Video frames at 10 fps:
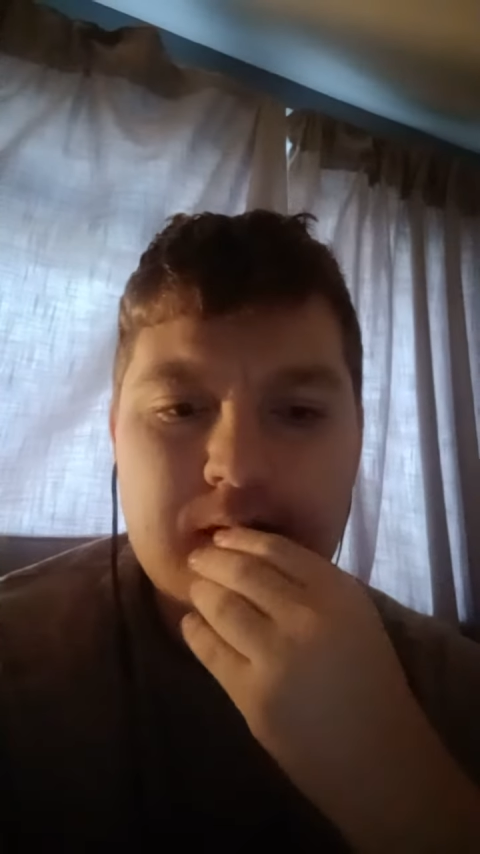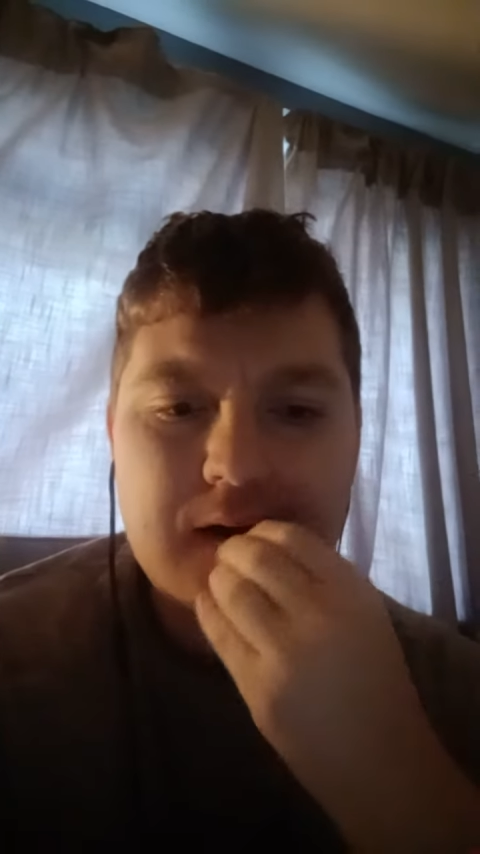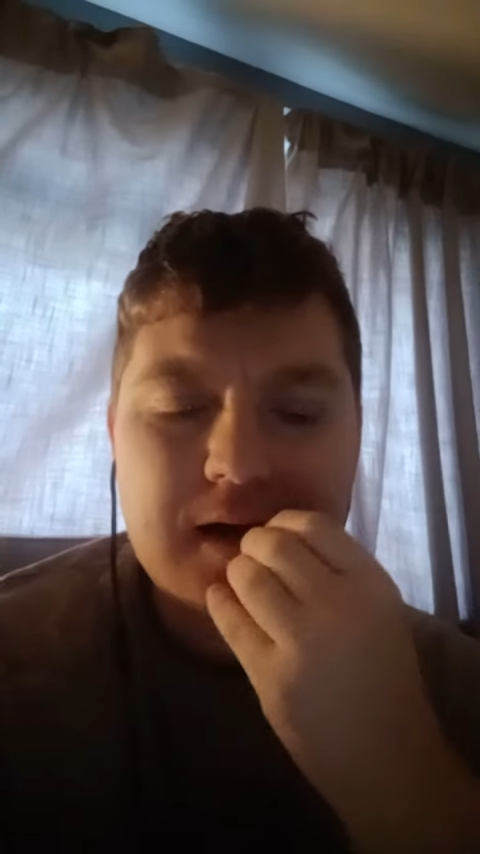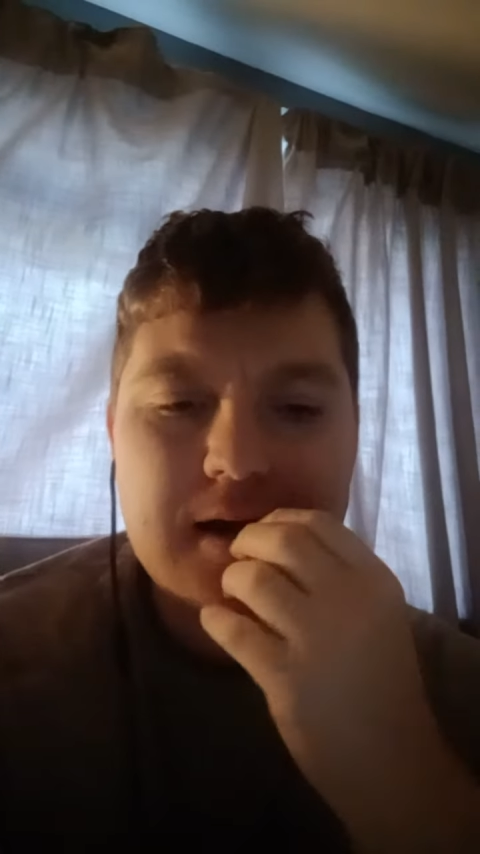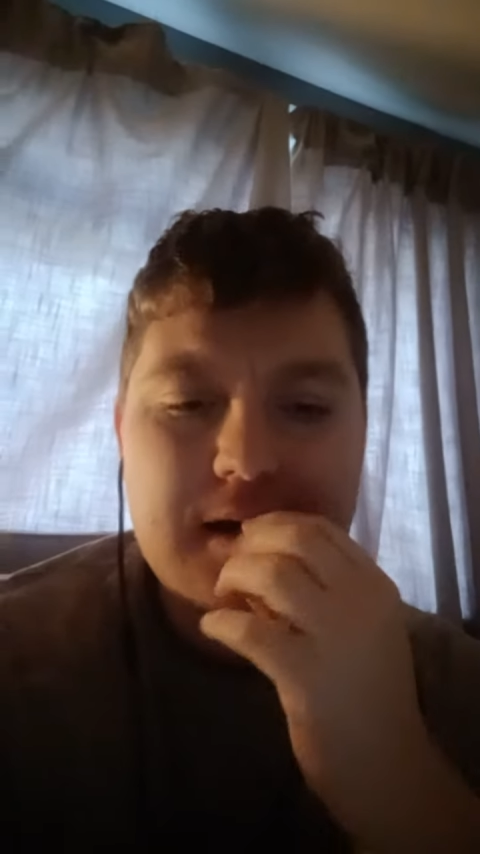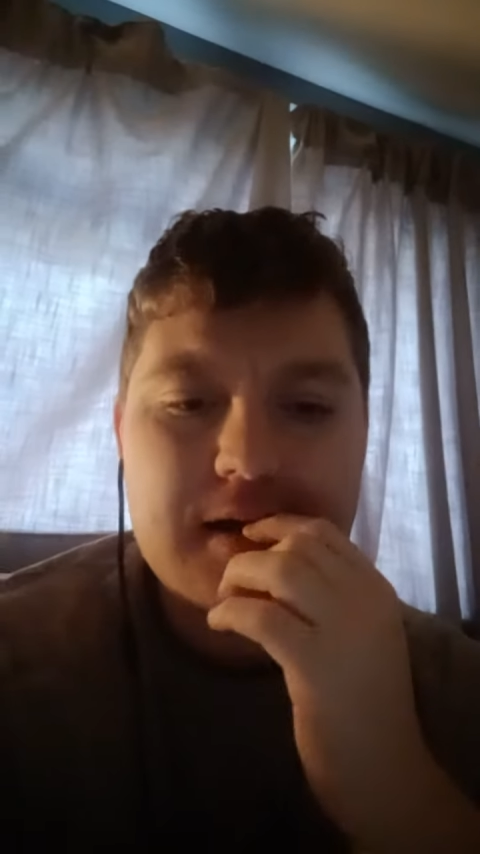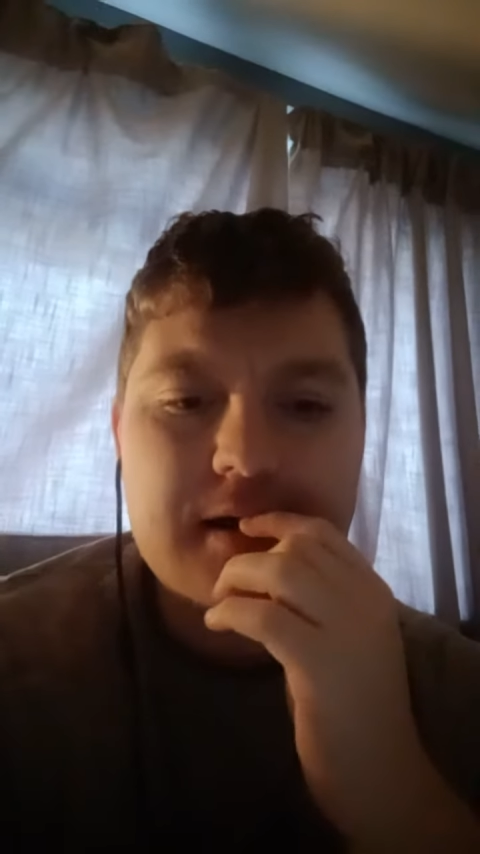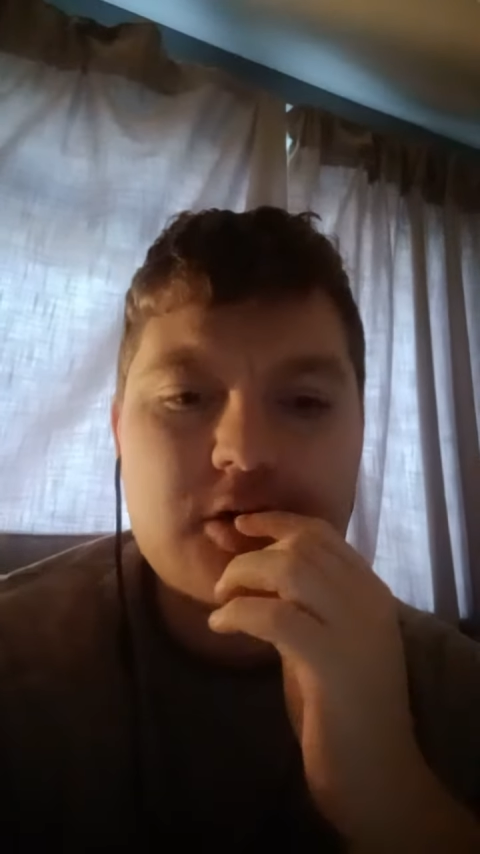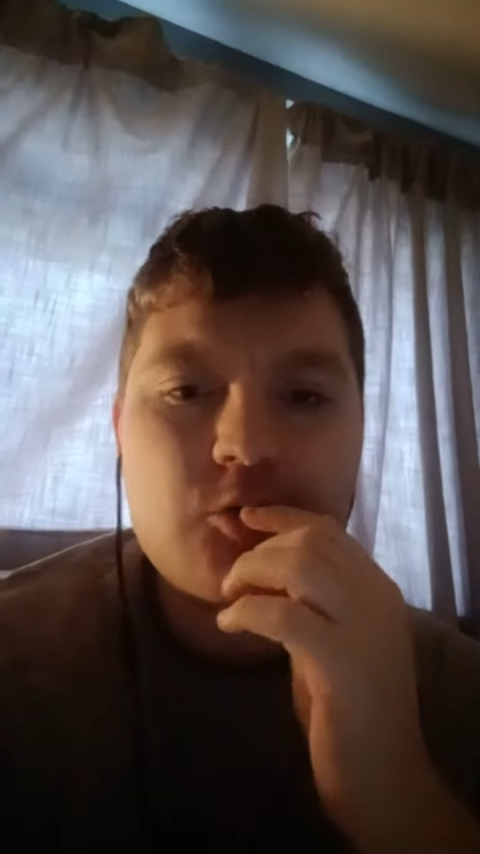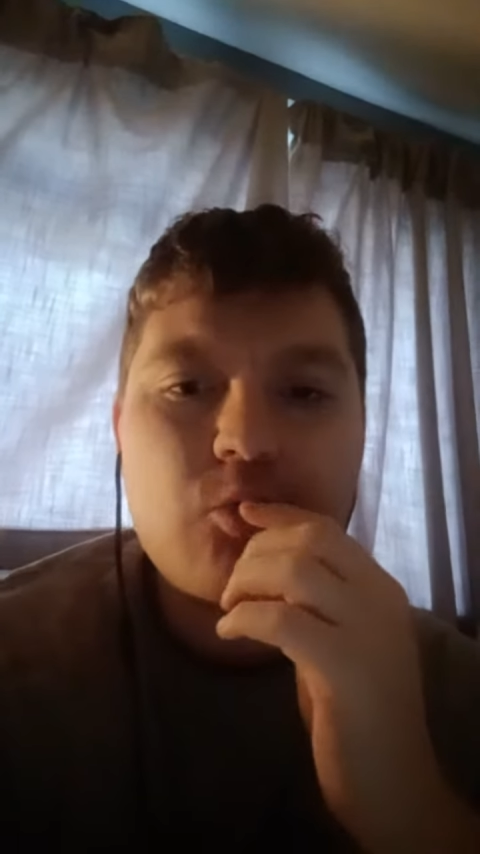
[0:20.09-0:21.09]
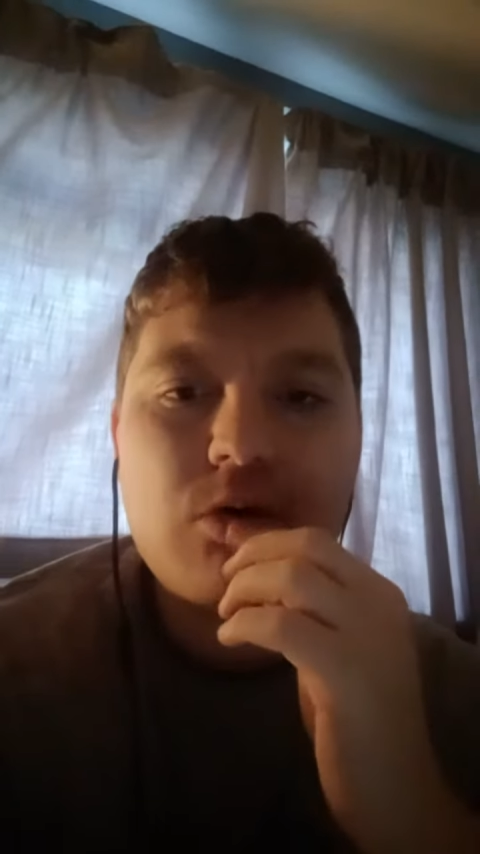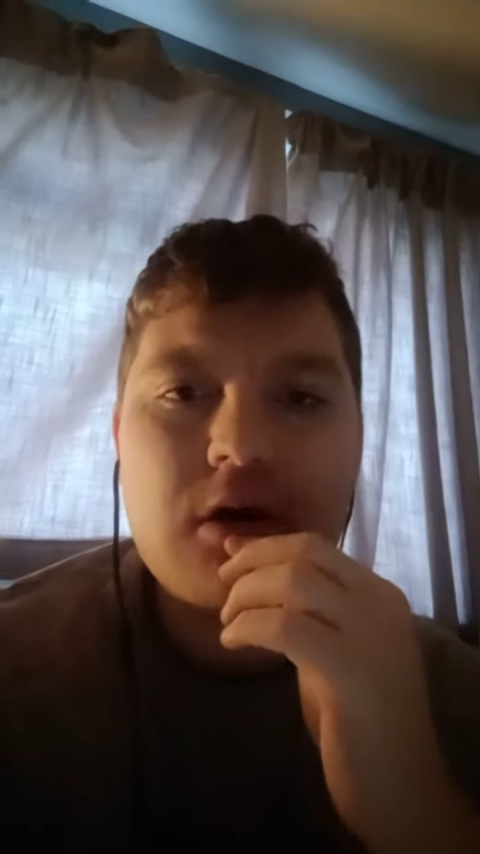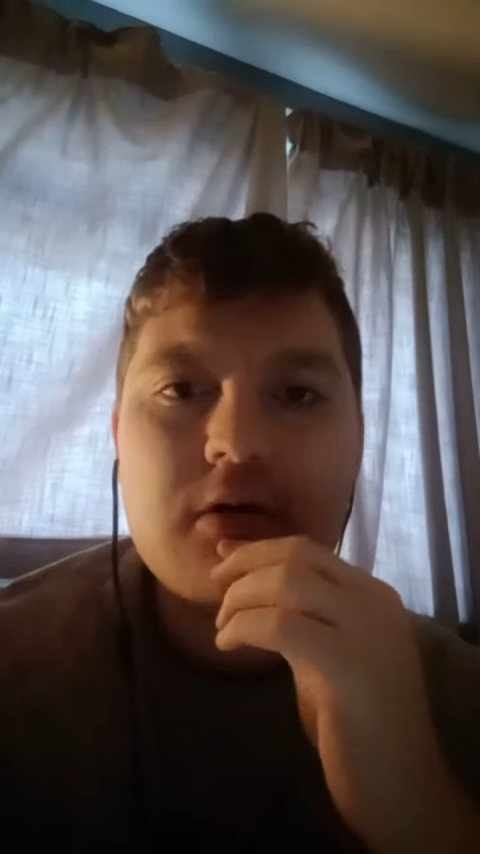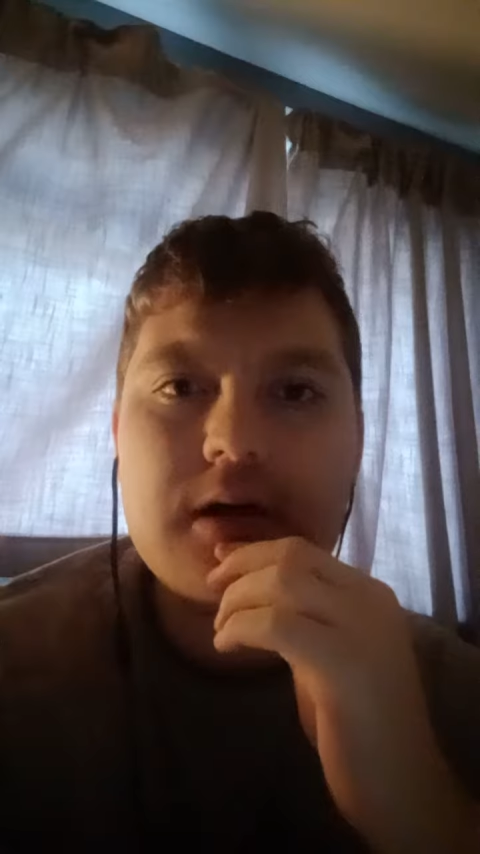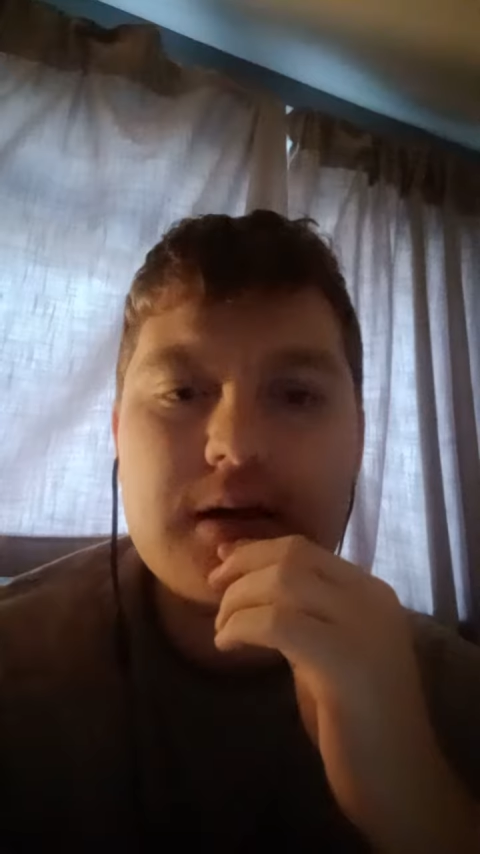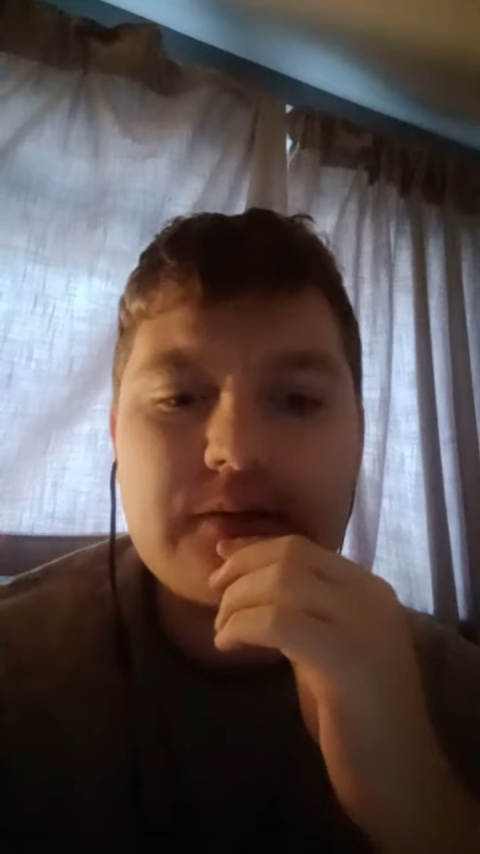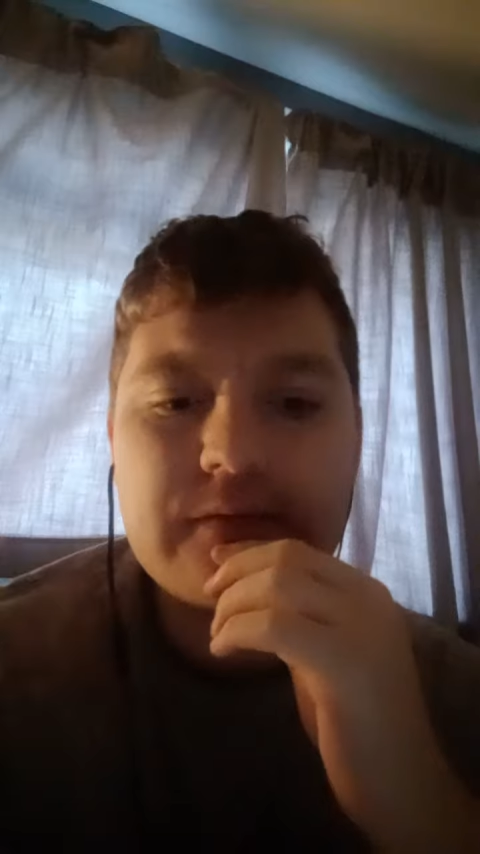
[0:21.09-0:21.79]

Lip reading: I hear the rolling